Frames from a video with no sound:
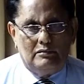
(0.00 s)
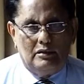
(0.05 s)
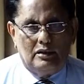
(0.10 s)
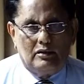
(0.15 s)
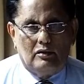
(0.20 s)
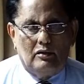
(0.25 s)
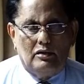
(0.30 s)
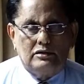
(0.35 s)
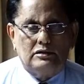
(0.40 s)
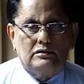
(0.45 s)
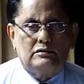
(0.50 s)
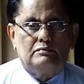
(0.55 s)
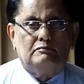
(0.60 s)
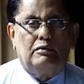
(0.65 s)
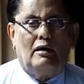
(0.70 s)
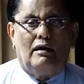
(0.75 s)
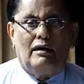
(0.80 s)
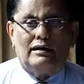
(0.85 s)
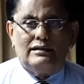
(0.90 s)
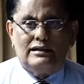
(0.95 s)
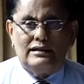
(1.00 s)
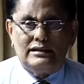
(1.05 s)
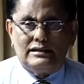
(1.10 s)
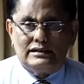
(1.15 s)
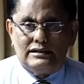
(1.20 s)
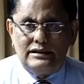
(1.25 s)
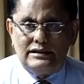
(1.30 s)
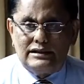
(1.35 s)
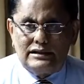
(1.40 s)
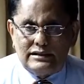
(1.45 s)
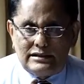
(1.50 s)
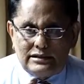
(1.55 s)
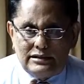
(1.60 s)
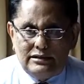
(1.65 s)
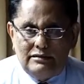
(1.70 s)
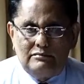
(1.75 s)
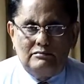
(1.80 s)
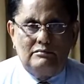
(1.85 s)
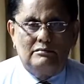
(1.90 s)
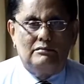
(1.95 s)
because party
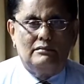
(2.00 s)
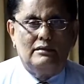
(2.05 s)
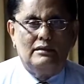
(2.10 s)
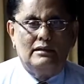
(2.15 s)
system